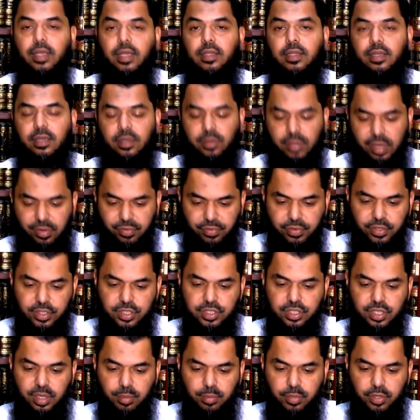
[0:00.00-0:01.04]
and the
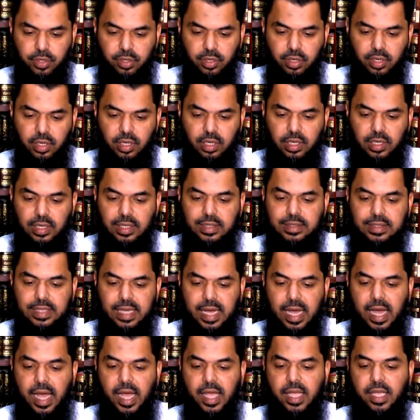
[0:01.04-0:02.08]
reference number is
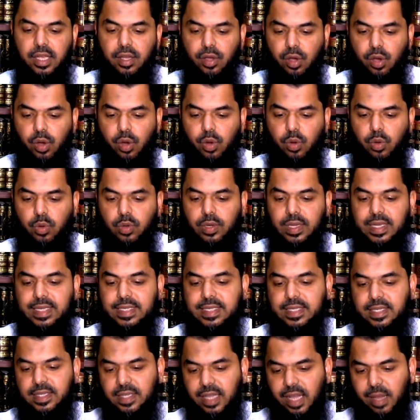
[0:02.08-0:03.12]
IO
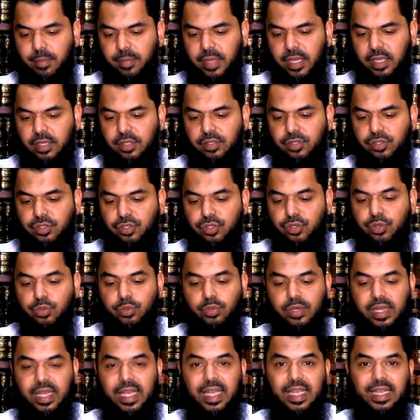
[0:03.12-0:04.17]
Islamic
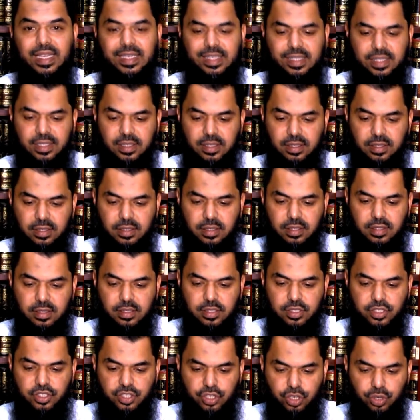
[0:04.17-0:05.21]

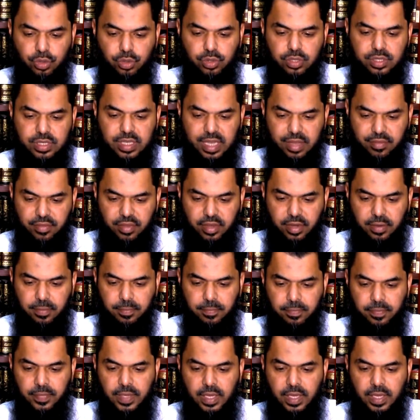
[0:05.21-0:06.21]
2807.